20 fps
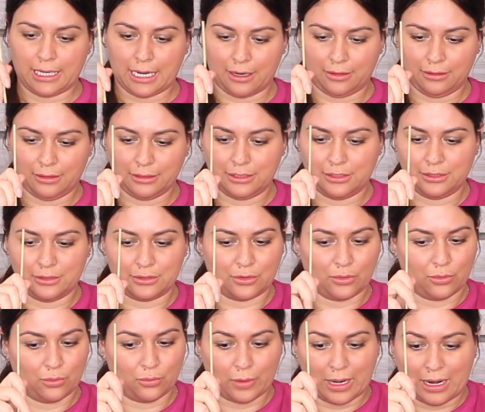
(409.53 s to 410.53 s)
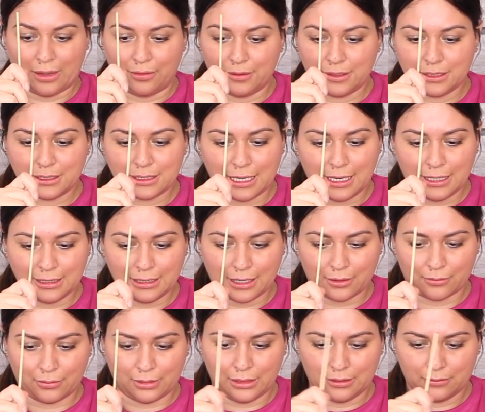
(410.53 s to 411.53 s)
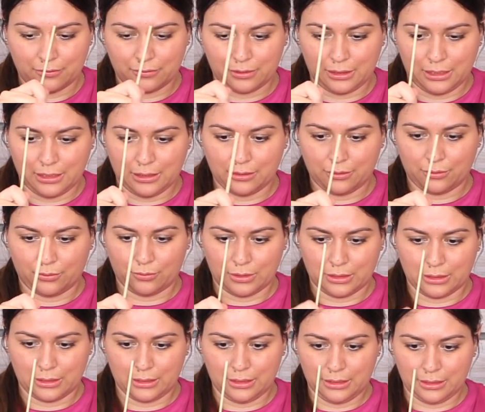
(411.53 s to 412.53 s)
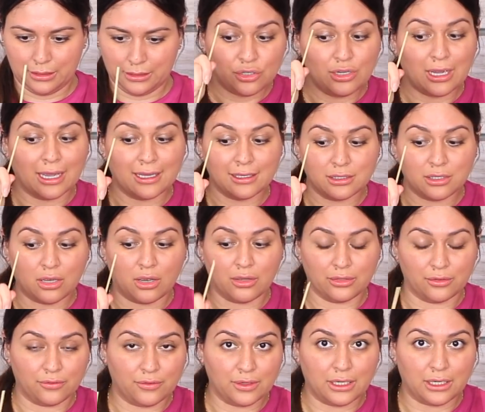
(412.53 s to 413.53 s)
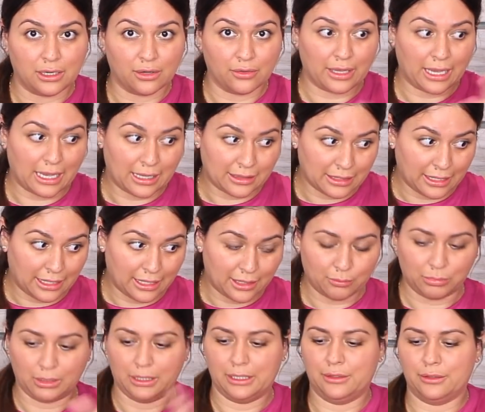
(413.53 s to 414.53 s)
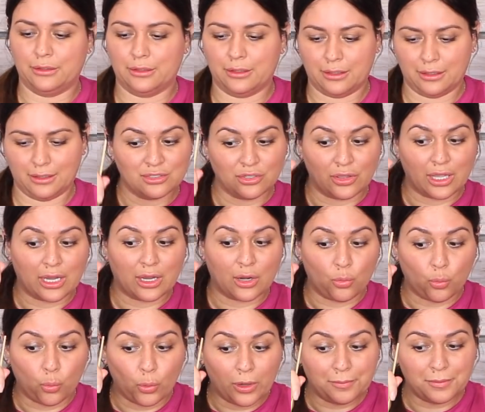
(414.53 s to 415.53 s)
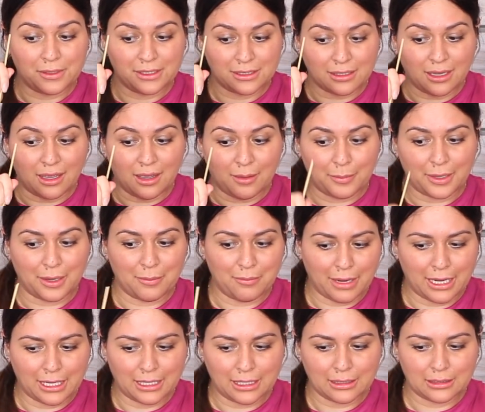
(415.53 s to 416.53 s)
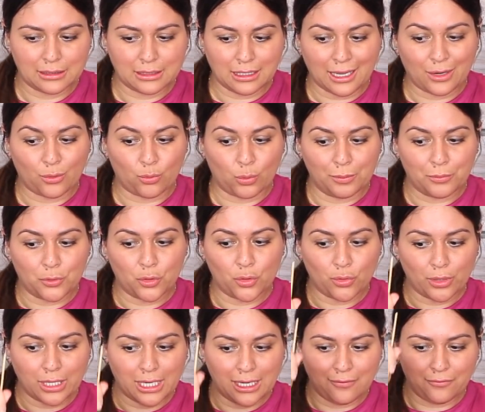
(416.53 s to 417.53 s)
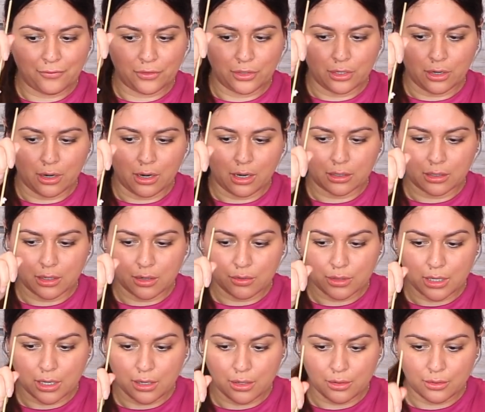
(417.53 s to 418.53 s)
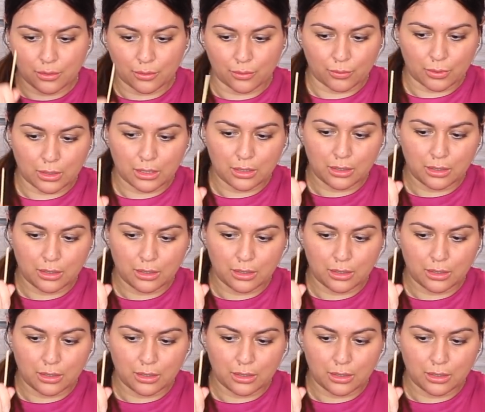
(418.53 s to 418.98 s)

Now let's just go around the side like we did for the other one. You guys saw in the video, they had the hand blender. So they can whip this up and make it like whipped cream for your hot cocoa.